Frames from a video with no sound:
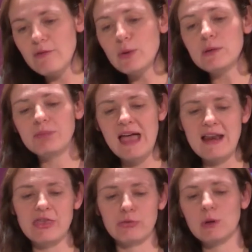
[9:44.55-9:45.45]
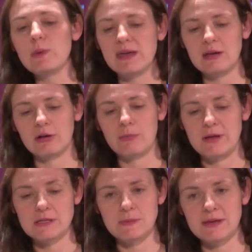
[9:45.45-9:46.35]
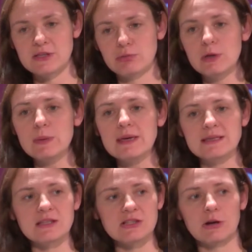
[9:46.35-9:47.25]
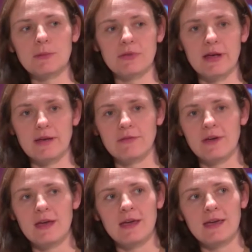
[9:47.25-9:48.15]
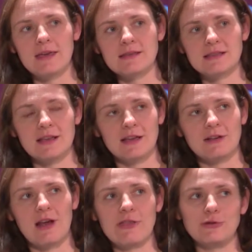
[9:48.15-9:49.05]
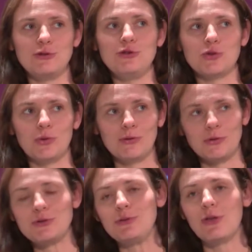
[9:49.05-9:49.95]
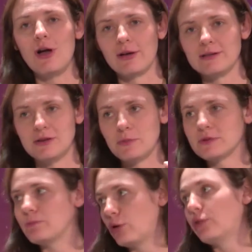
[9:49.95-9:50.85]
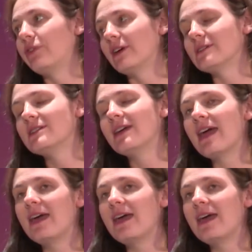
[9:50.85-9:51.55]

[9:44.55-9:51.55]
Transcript: we'd plan in three week increments because three weeks in startup life is neither too short nor too long. It's almost perfect.